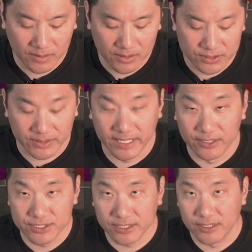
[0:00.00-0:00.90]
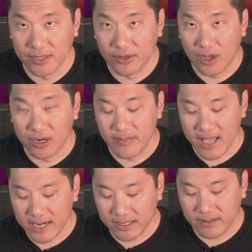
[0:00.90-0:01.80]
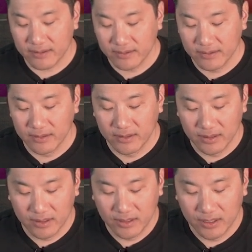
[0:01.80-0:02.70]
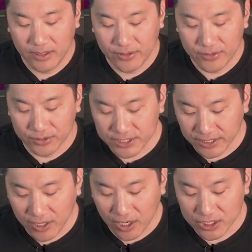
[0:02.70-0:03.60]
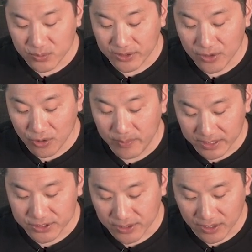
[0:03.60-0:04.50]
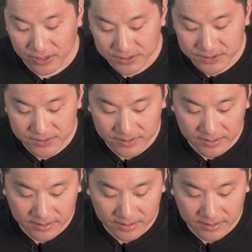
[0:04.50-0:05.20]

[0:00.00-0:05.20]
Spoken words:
So here's another automatic. 13 cards with no picture cards.